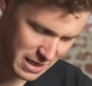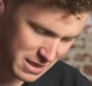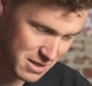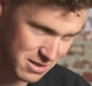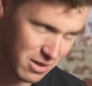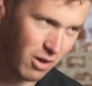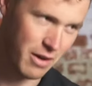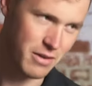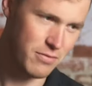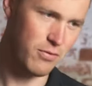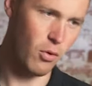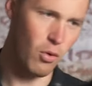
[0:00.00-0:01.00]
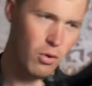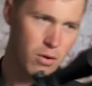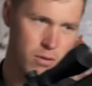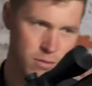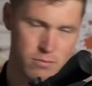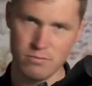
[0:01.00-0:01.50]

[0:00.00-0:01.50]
It's designed for